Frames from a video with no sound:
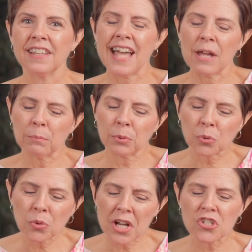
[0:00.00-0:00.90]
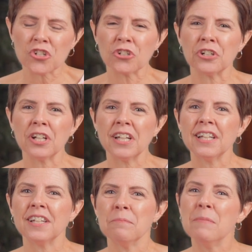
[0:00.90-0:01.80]
that pressure
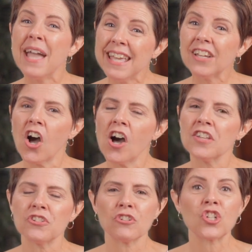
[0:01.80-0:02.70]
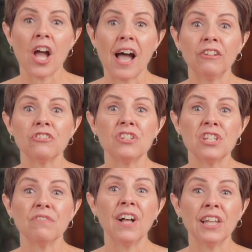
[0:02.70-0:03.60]
may cause your child to
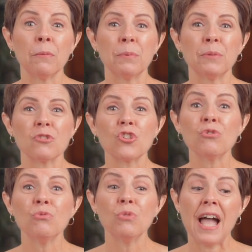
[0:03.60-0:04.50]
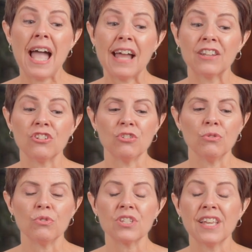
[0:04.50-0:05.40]
develop two
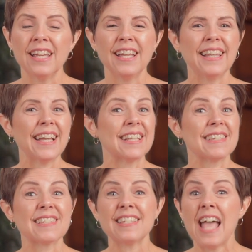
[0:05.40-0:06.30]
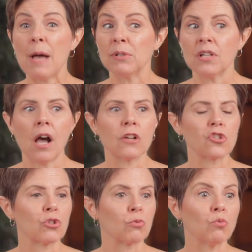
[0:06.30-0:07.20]
attitudes that can
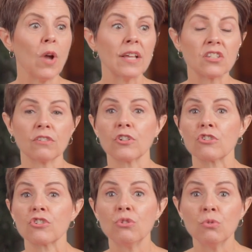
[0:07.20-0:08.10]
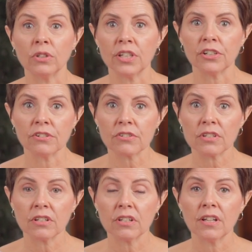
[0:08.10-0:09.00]
sabotage the rest of her school
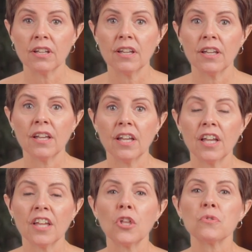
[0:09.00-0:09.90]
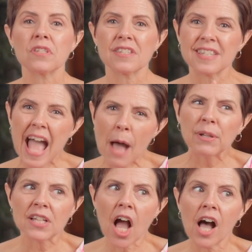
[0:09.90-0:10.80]
years. Those
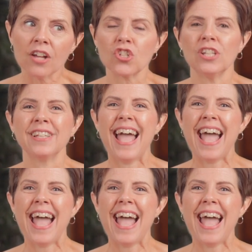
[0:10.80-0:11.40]
sabotaging